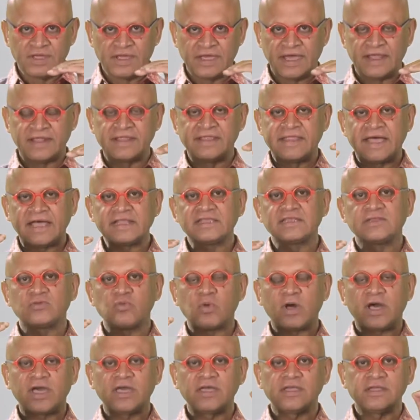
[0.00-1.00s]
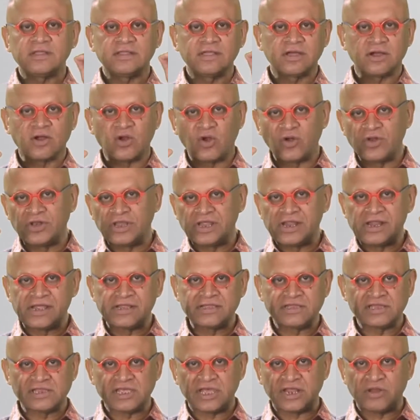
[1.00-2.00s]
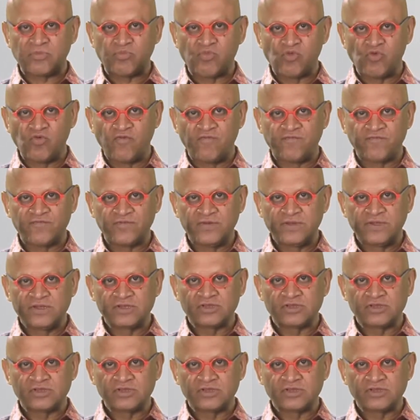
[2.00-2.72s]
And that's why the continents can move.